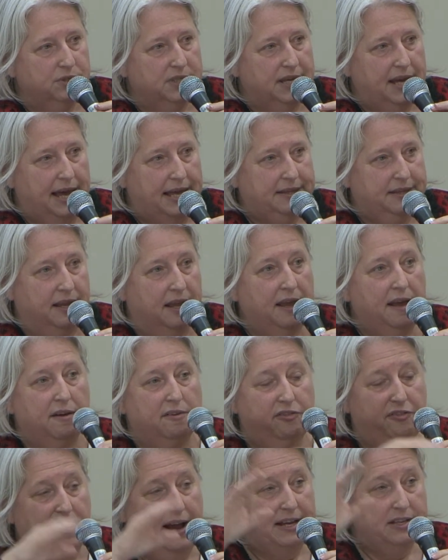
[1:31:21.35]
You can
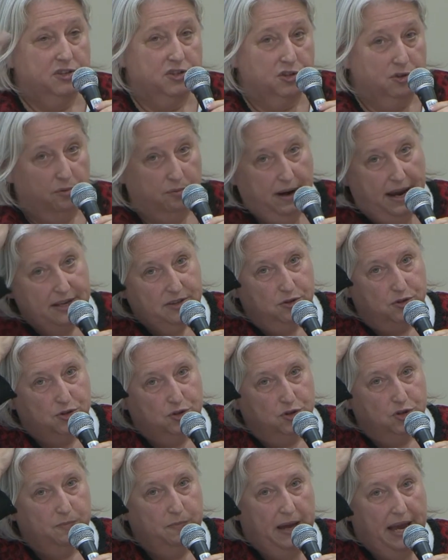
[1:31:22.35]
find the right
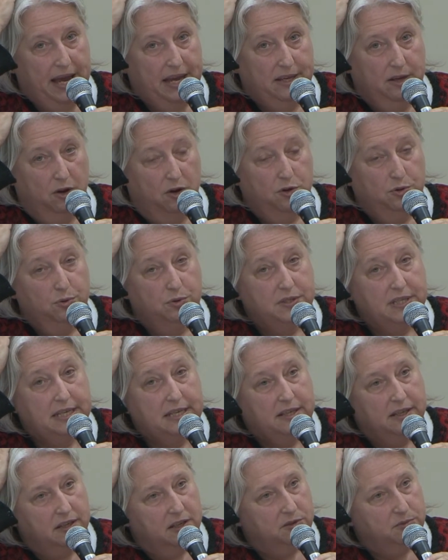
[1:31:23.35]
resource by
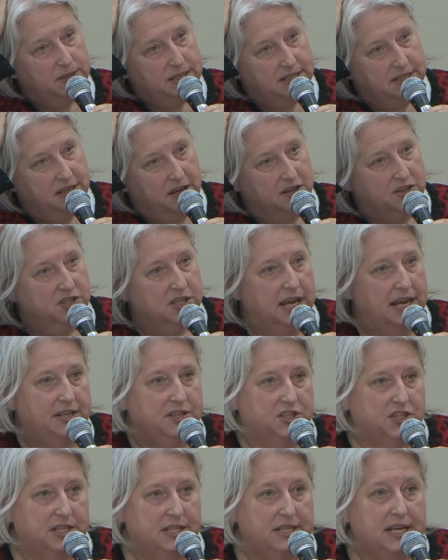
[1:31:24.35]
using a research
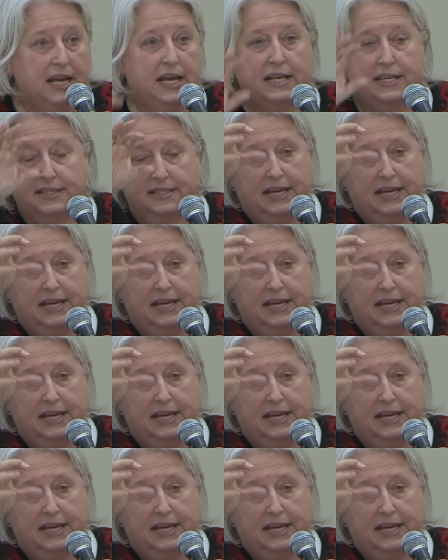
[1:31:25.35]
engine,